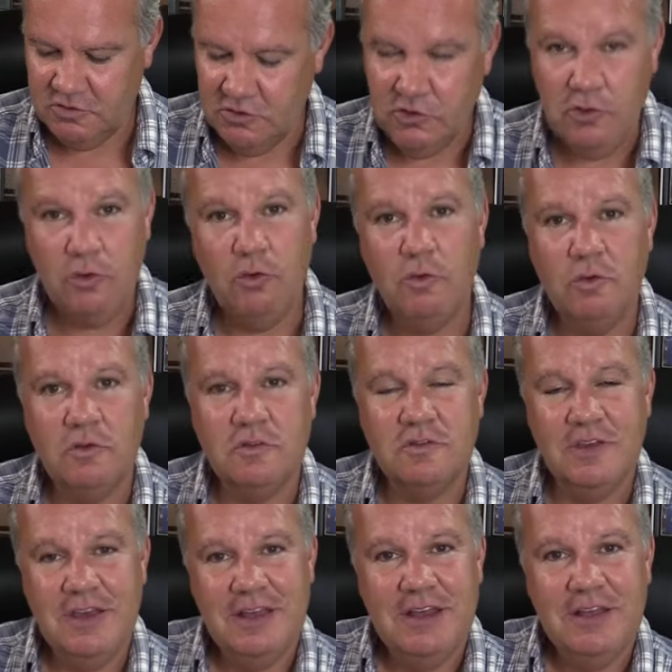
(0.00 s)
to
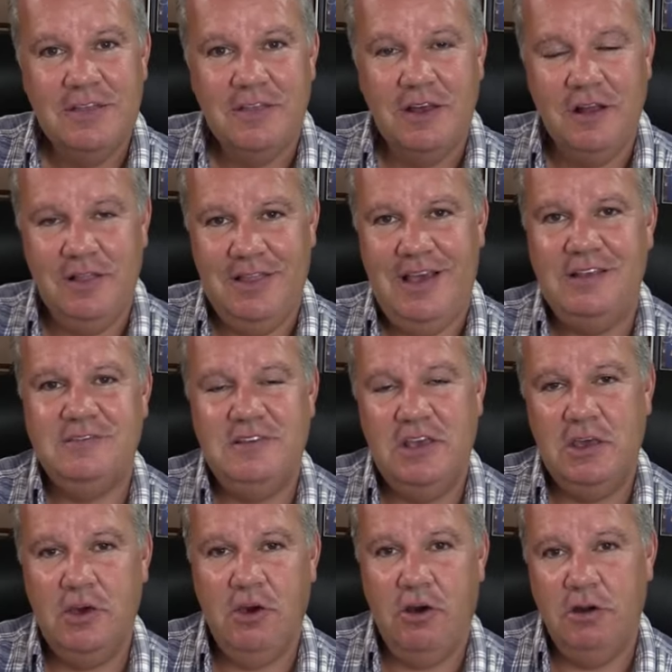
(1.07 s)
use the
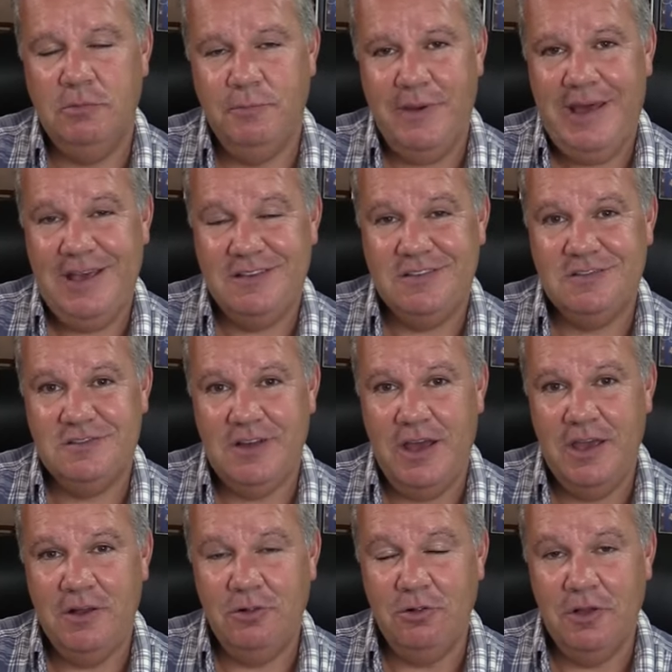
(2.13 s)
classic cardback
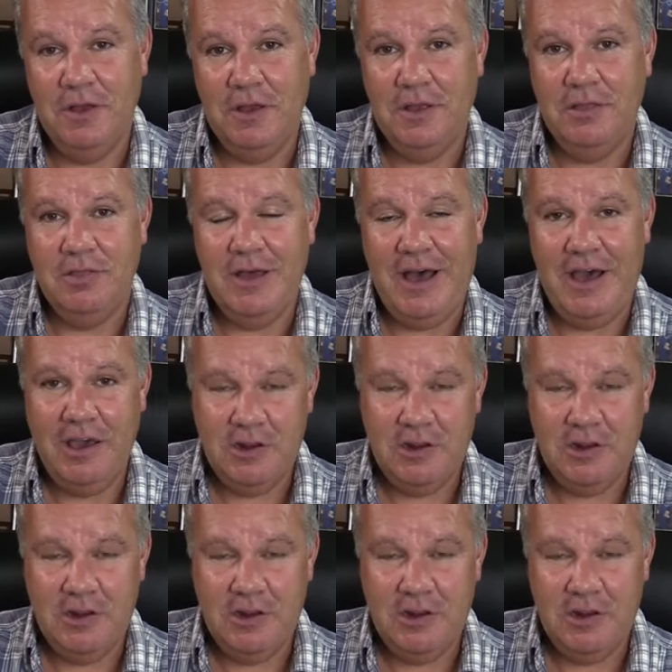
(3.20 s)
style that I